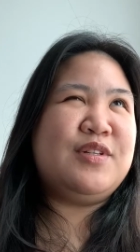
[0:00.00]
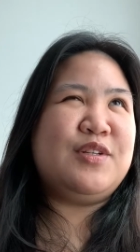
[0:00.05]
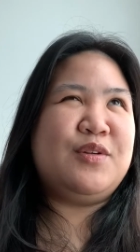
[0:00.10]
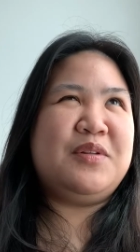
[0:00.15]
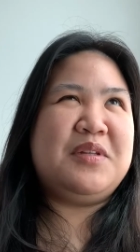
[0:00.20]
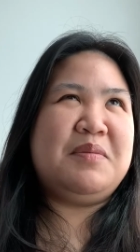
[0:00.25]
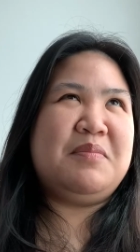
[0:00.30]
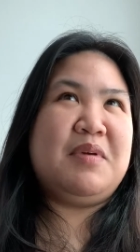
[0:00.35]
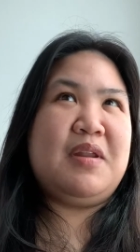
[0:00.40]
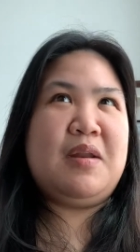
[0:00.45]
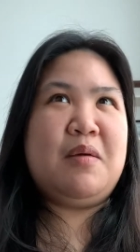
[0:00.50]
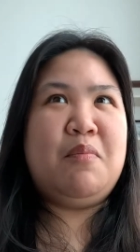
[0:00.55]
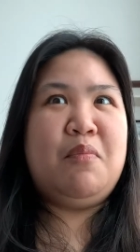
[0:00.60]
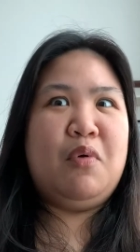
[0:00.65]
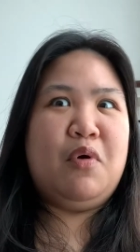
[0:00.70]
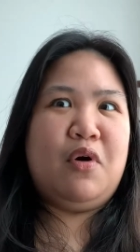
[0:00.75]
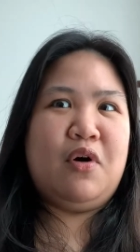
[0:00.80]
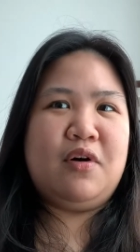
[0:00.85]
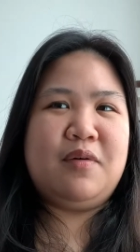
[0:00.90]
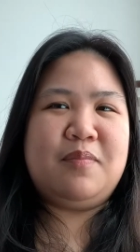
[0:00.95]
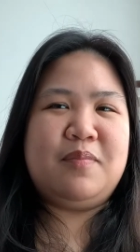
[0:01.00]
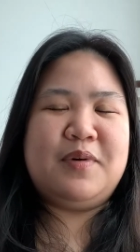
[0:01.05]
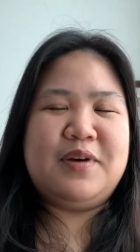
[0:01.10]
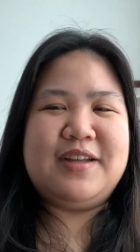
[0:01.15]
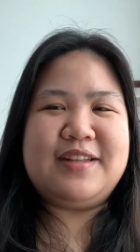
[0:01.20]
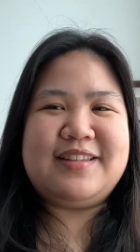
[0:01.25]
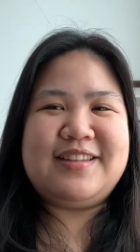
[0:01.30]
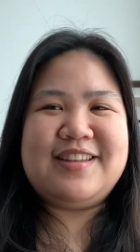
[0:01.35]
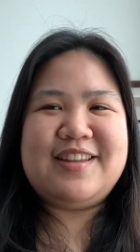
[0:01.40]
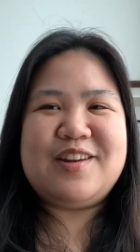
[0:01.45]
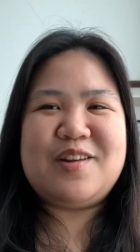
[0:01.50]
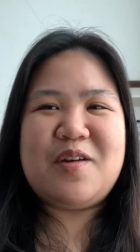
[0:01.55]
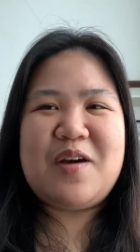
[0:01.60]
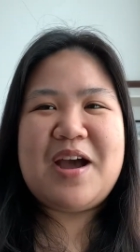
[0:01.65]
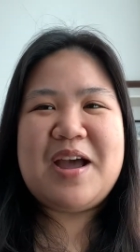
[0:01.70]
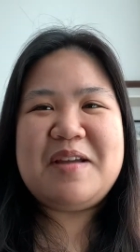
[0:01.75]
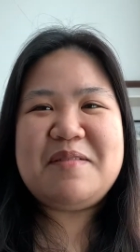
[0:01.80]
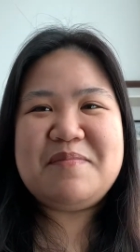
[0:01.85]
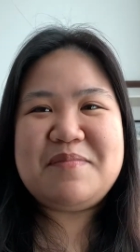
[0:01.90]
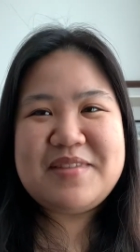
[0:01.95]
only been a book, but you know,
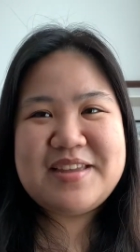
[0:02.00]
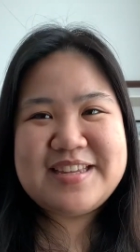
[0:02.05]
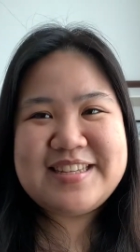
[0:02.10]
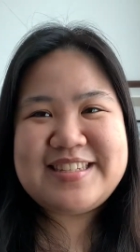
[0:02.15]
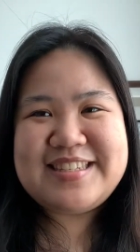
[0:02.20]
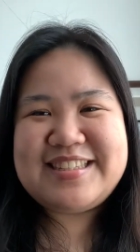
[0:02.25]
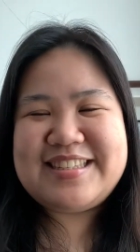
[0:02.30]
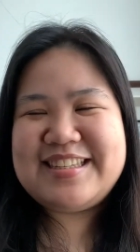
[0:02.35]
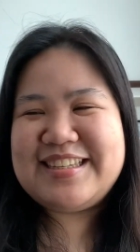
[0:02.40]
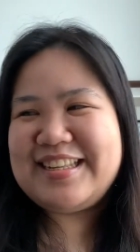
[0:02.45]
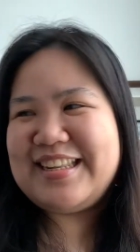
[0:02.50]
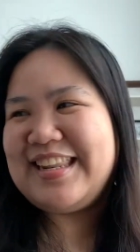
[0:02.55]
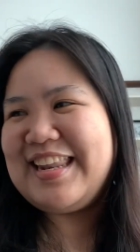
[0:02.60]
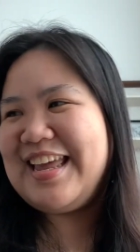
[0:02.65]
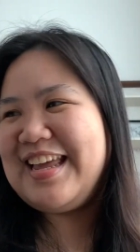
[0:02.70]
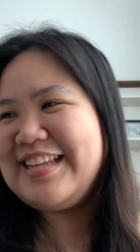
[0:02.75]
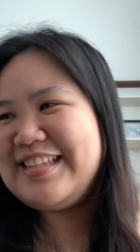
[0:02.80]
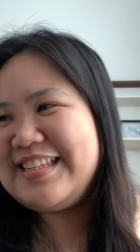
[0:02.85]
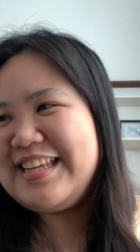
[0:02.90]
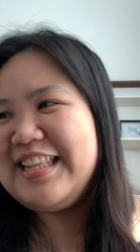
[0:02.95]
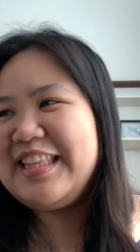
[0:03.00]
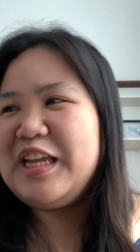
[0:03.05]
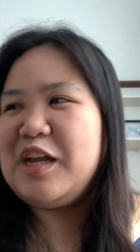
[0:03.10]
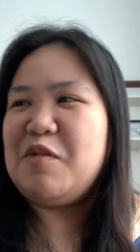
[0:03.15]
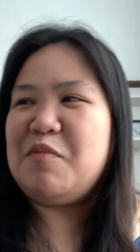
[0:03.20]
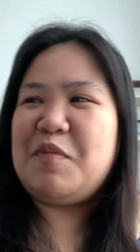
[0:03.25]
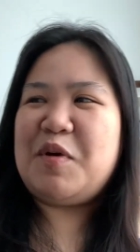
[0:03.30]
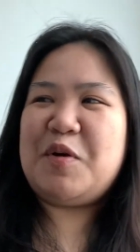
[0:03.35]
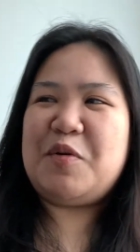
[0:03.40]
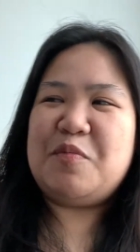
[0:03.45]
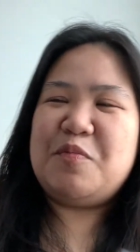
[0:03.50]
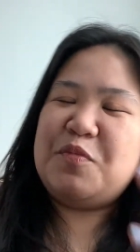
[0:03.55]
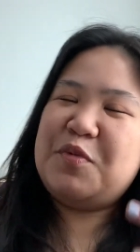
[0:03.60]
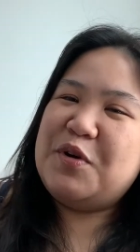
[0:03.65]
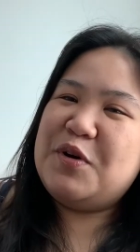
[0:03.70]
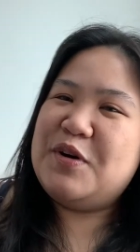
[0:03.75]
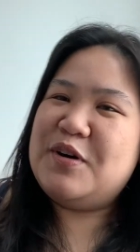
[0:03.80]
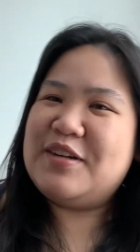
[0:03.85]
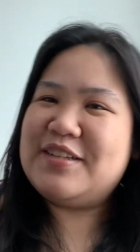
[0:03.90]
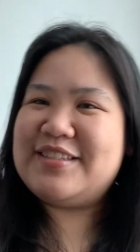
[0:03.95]
I missed like setting up my own
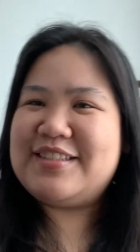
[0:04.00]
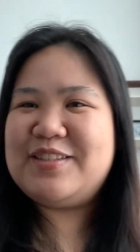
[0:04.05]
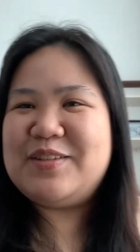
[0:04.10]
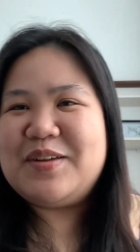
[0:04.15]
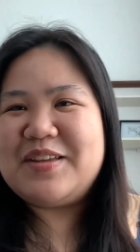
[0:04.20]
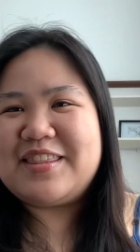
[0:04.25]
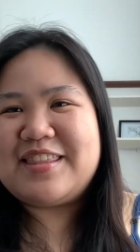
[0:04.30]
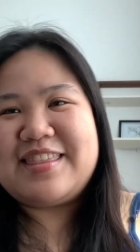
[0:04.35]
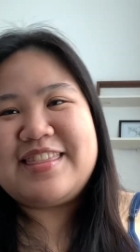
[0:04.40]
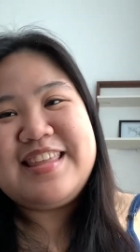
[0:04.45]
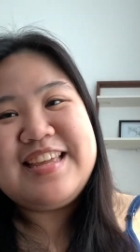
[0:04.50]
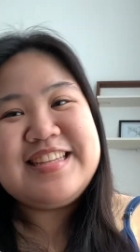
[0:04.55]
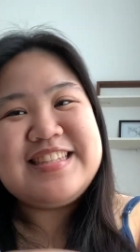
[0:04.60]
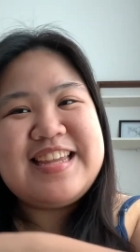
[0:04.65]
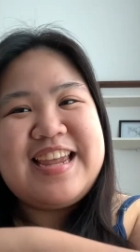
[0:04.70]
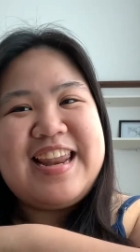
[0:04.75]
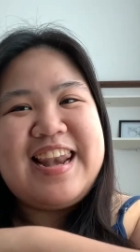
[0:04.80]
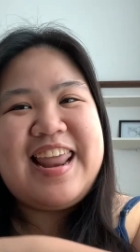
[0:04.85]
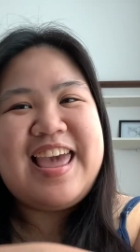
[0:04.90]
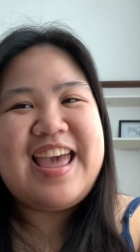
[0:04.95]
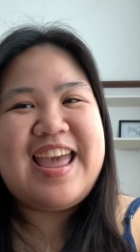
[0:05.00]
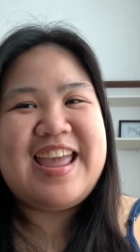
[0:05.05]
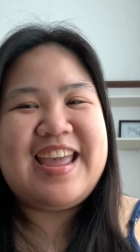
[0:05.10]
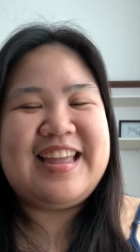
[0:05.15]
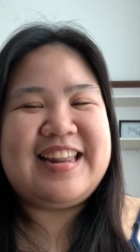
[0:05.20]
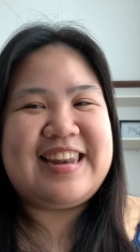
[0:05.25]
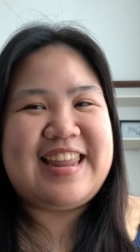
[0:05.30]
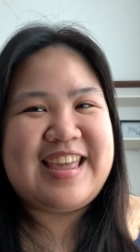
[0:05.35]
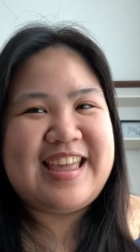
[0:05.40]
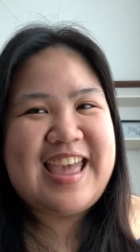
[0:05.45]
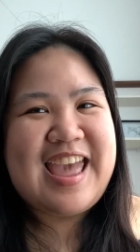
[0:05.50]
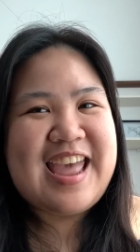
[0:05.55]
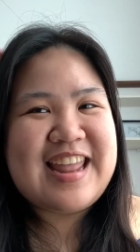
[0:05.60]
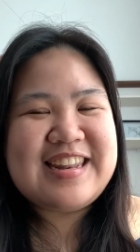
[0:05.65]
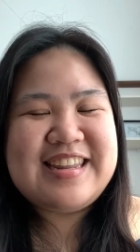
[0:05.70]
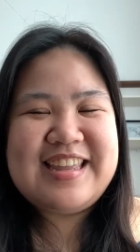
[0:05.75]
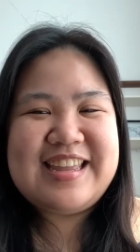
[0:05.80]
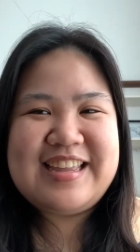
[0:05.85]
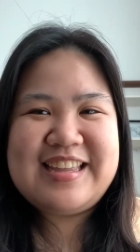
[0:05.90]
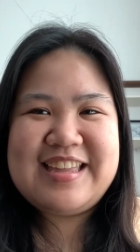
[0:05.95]
books, doing the things I like
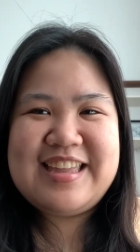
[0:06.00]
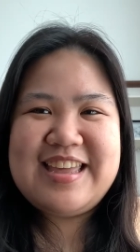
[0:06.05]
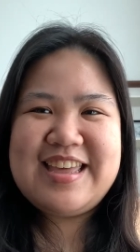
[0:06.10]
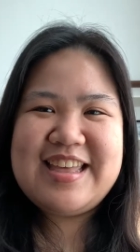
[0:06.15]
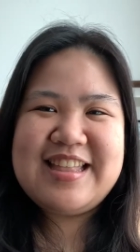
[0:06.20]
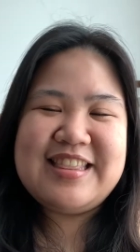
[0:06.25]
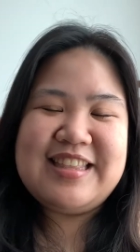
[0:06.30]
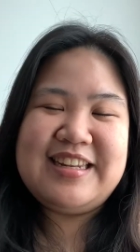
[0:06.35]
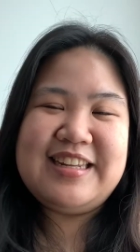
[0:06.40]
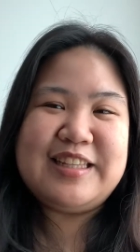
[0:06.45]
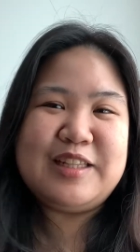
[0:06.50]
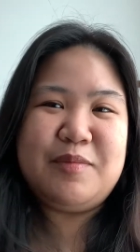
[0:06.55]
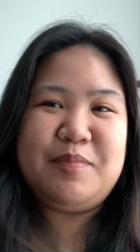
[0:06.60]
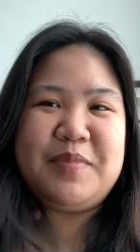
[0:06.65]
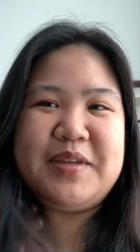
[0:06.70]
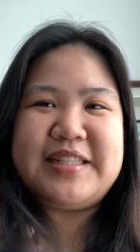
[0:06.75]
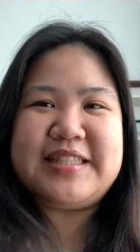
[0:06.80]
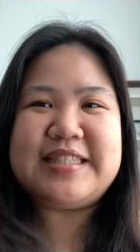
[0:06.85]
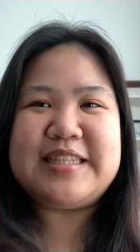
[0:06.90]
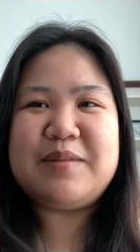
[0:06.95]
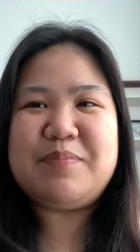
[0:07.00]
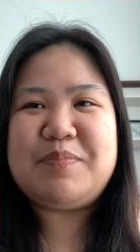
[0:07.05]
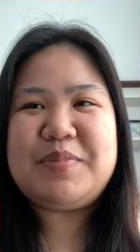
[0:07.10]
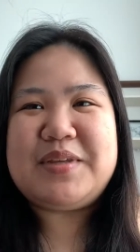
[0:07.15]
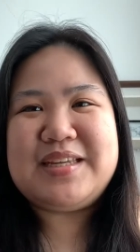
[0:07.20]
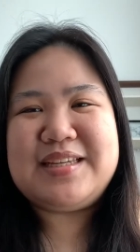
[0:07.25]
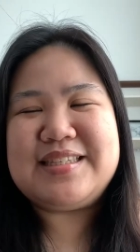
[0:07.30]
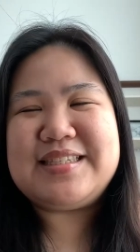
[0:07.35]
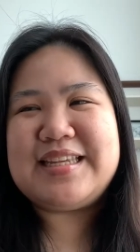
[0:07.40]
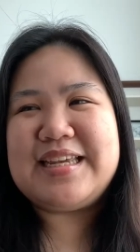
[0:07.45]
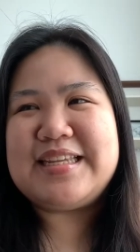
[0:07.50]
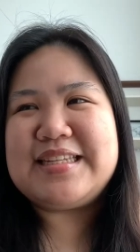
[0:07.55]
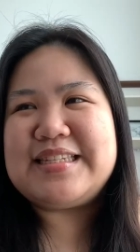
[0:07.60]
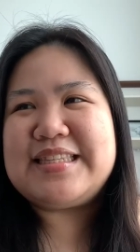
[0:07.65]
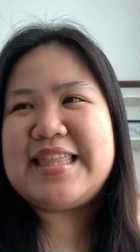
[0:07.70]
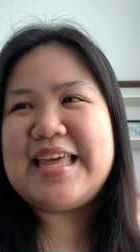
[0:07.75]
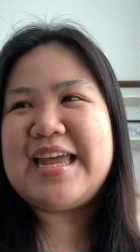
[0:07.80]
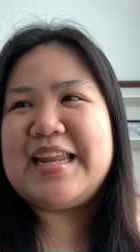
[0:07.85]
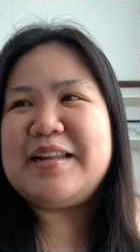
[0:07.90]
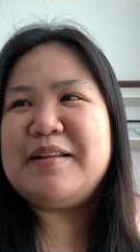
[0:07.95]
adding the little bits and pieces
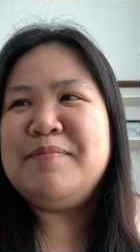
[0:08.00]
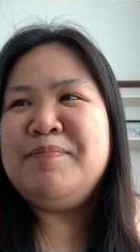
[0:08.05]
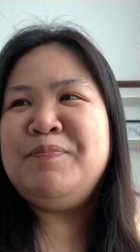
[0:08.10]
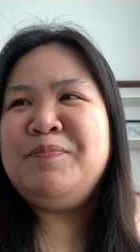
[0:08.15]
that